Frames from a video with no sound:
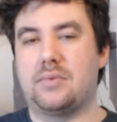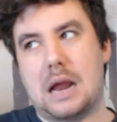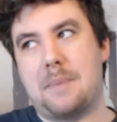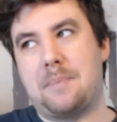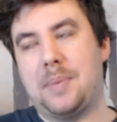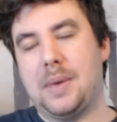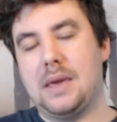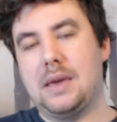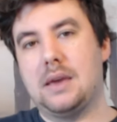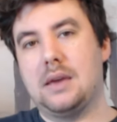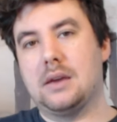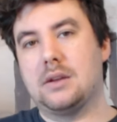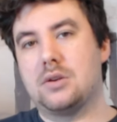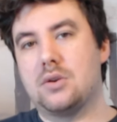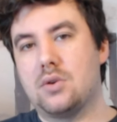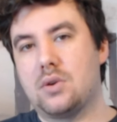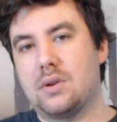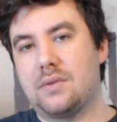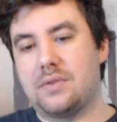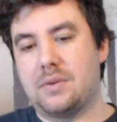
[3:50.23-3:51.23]
being a
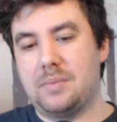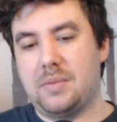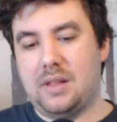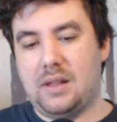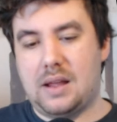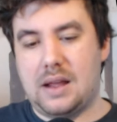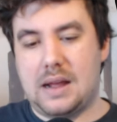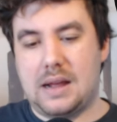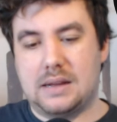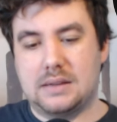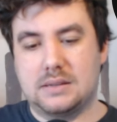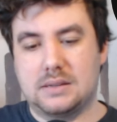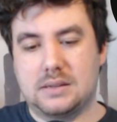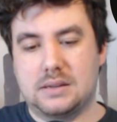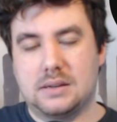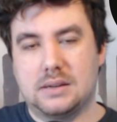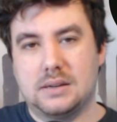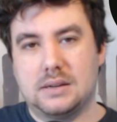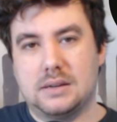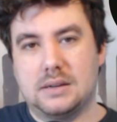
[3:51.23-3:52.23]
token from the last
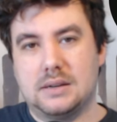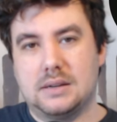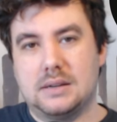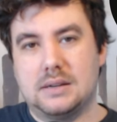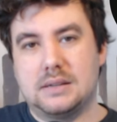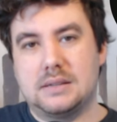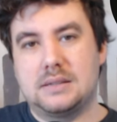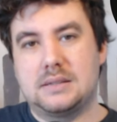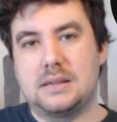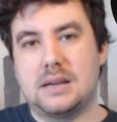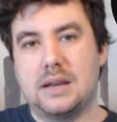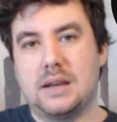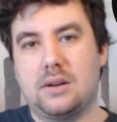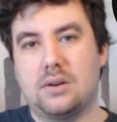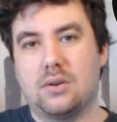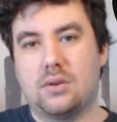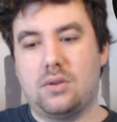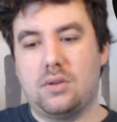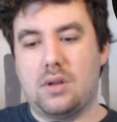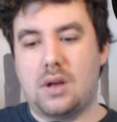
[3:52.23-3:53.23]

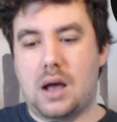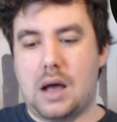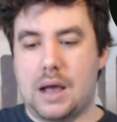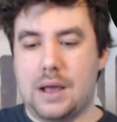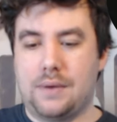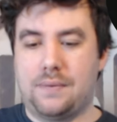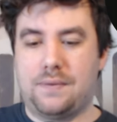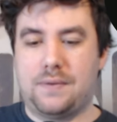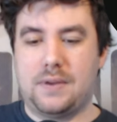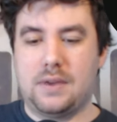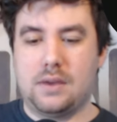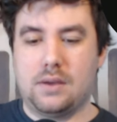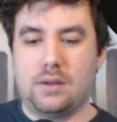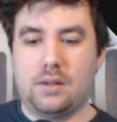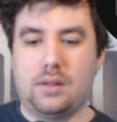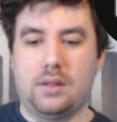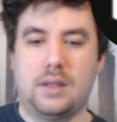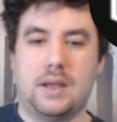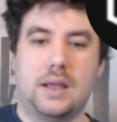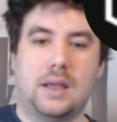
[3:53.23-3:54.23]
cycle, I
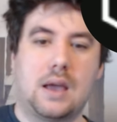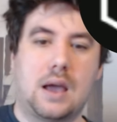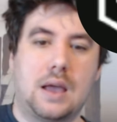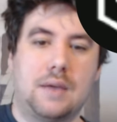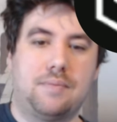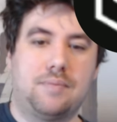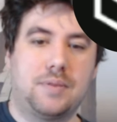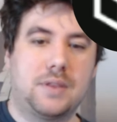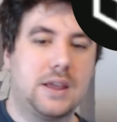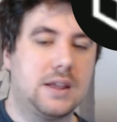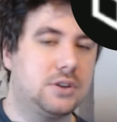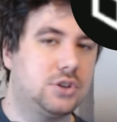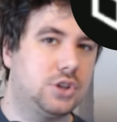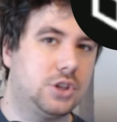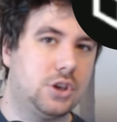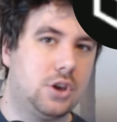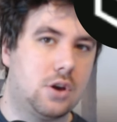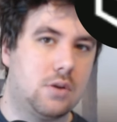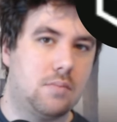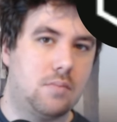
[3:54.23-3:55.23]
feel like I've potentially
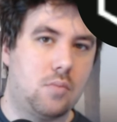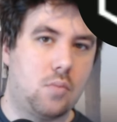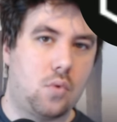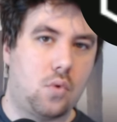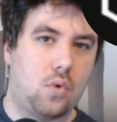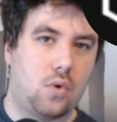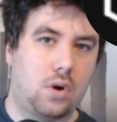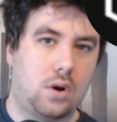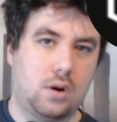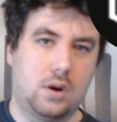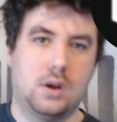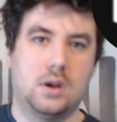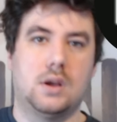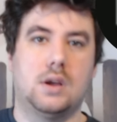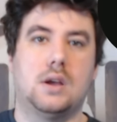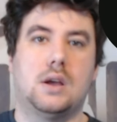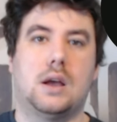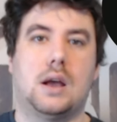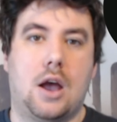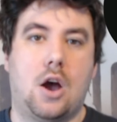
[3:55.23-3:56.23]
got more
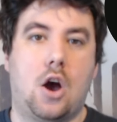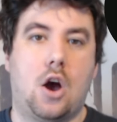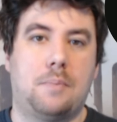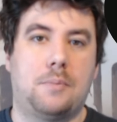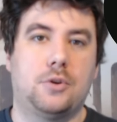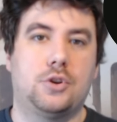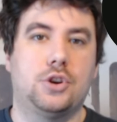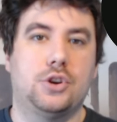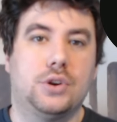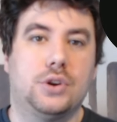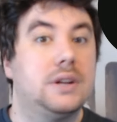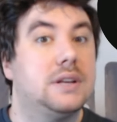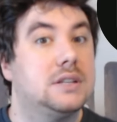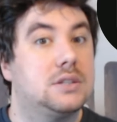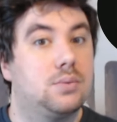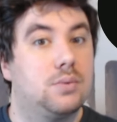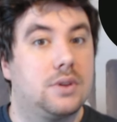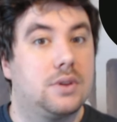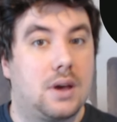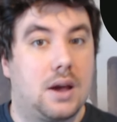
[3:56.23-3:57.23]

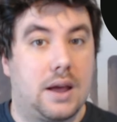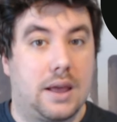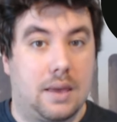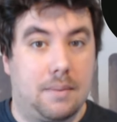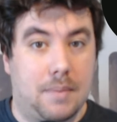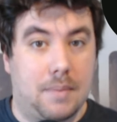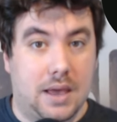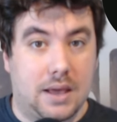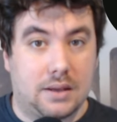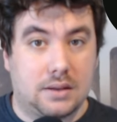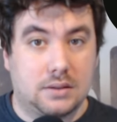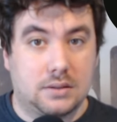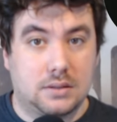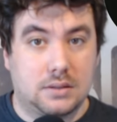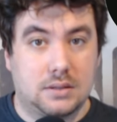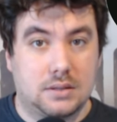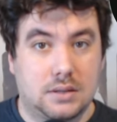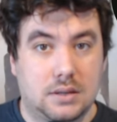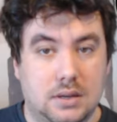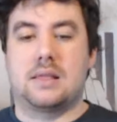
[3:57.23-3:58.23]
opportunities with
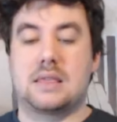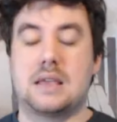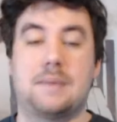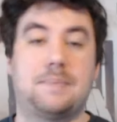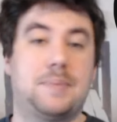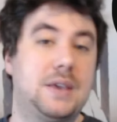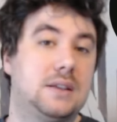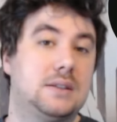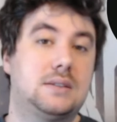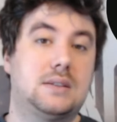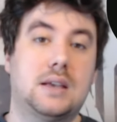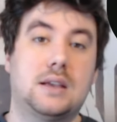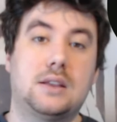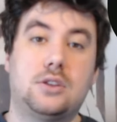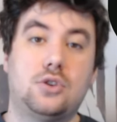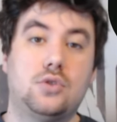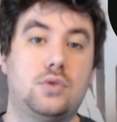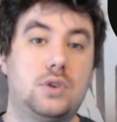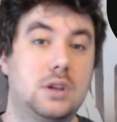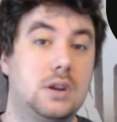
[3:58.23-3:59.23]
IMX. That being said,
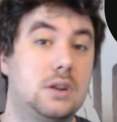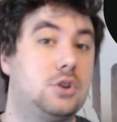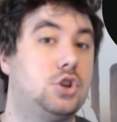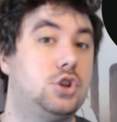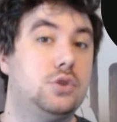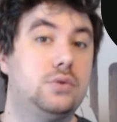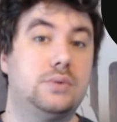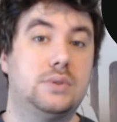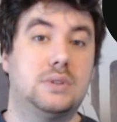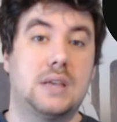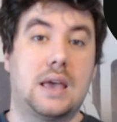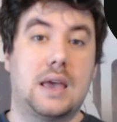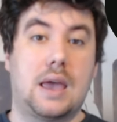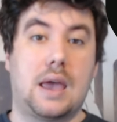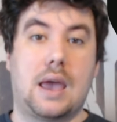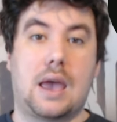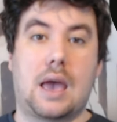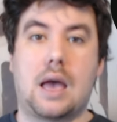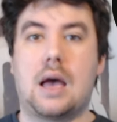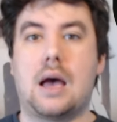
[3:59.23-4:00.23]
you can choose
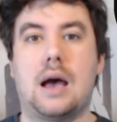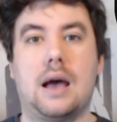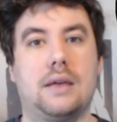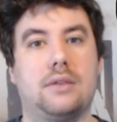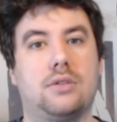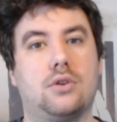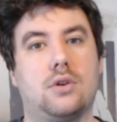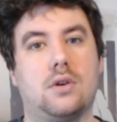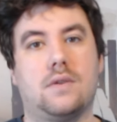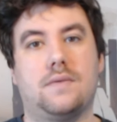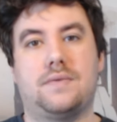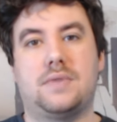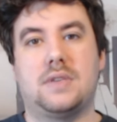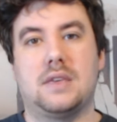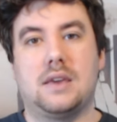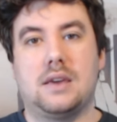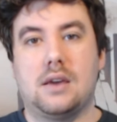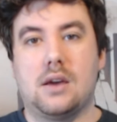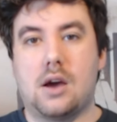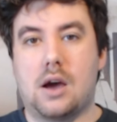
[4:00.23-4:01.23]
either of
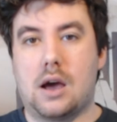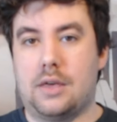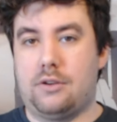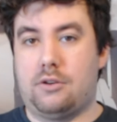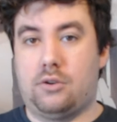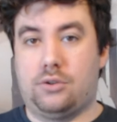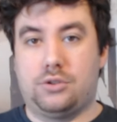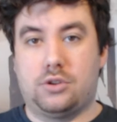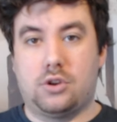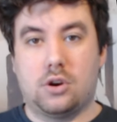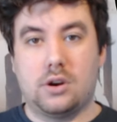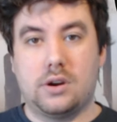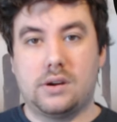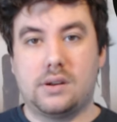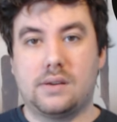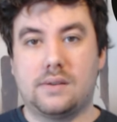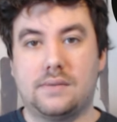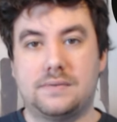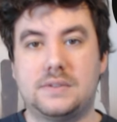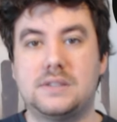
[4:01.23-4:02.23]
the other
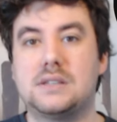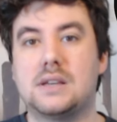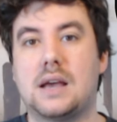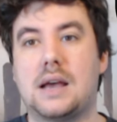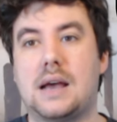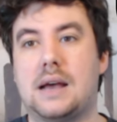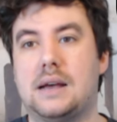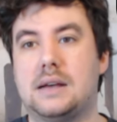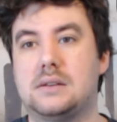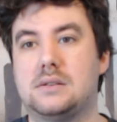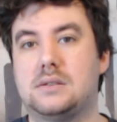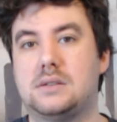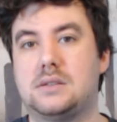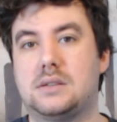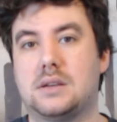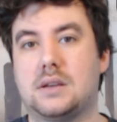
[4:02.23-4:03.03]
alternatives as